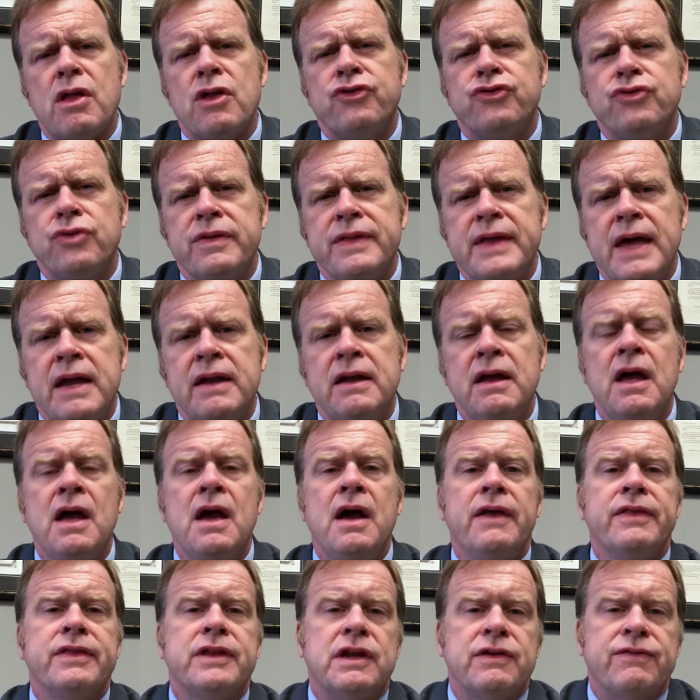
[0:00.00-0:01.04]
So then
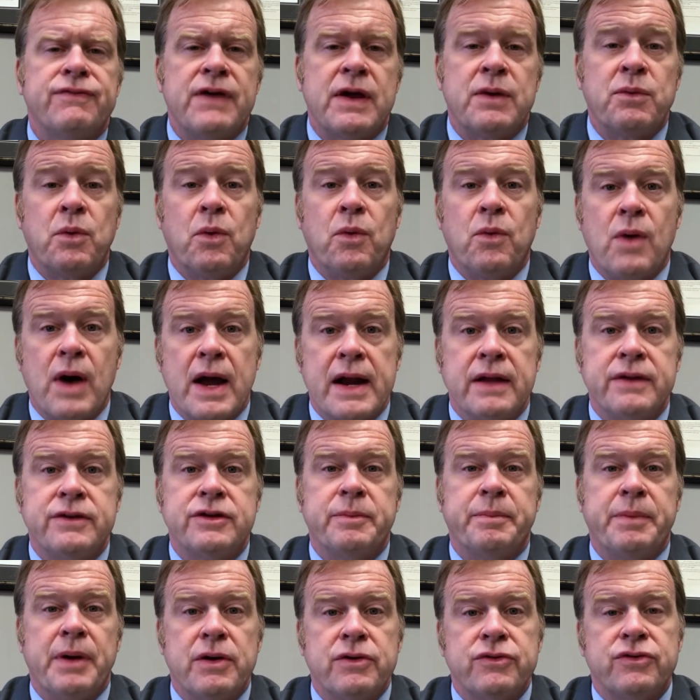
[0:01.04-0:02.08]
the defendant will want to
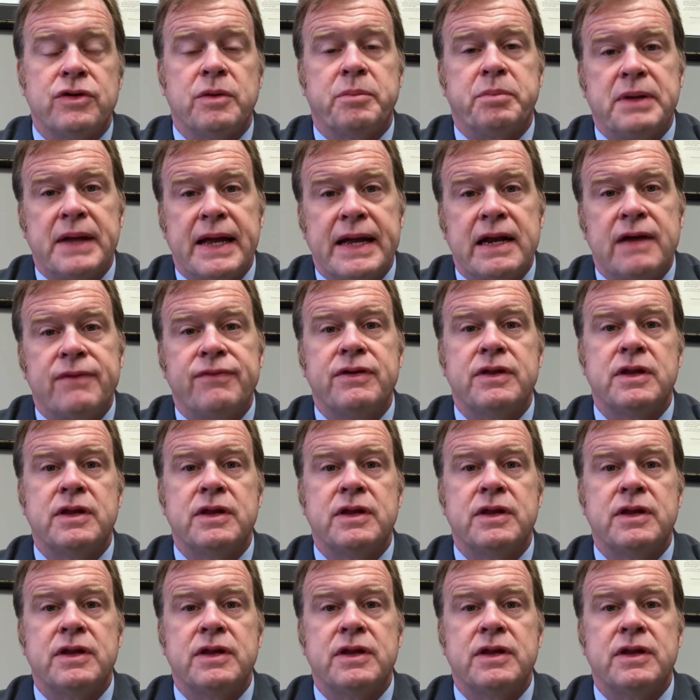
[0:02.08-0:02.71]
depose the plaintiff,